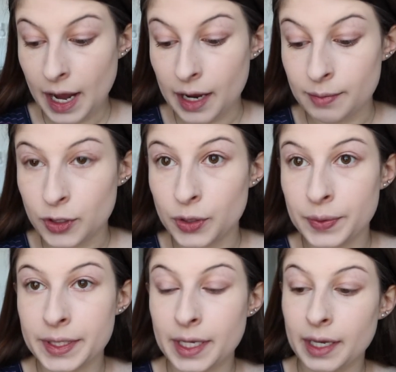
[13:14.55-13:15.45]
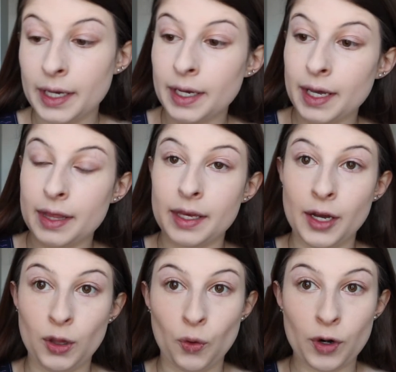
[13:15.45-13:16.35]
I'm using the
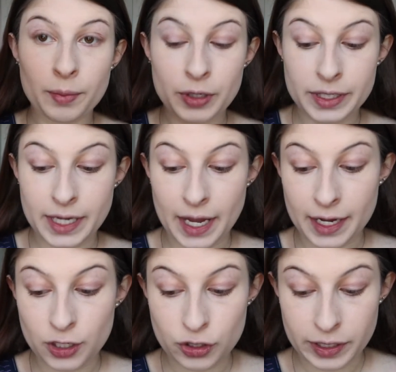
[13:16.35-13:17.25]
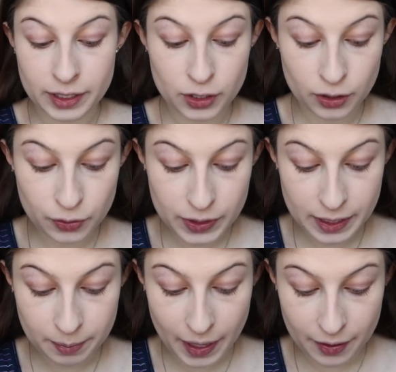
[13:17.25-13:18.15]
Laura Mercier
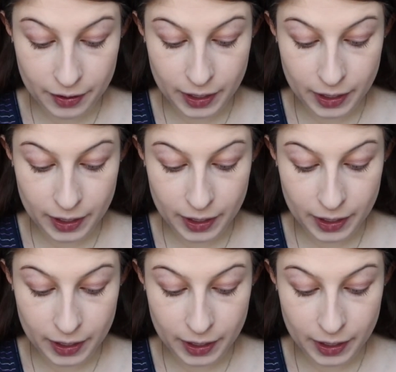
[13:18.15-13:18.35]
translucent powder.